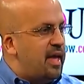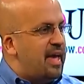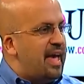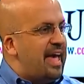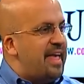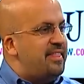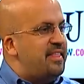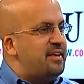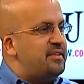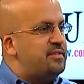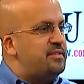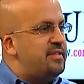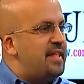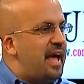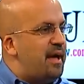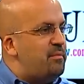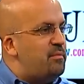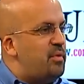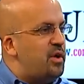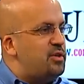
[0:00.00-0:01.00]
And there's
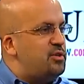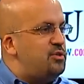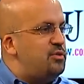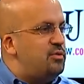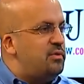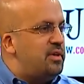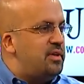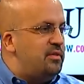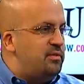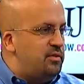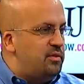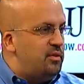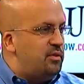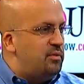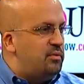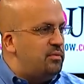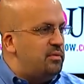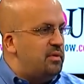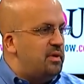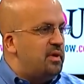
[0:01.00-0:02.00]
not much you can
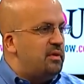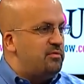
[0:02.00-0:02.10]
do,